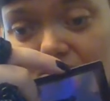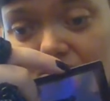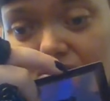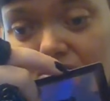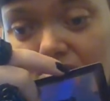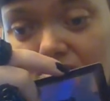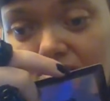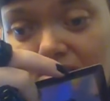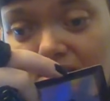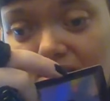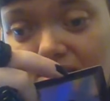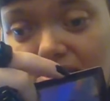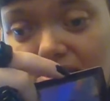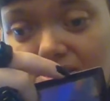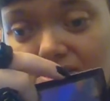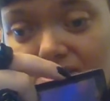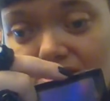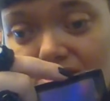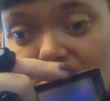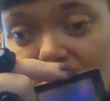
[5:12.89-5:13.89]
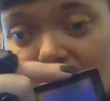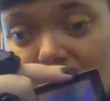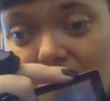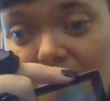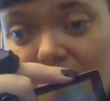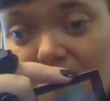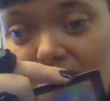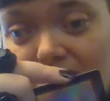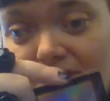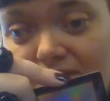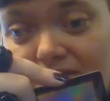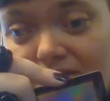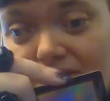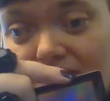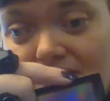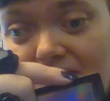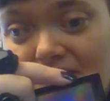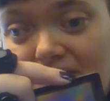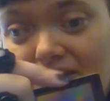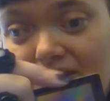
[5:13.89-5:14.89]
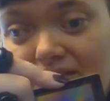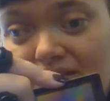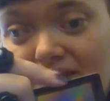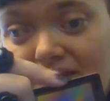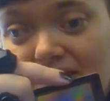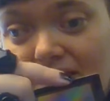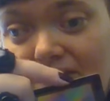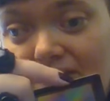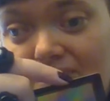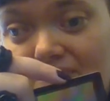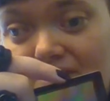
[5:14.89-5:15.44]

cutting edges here, basically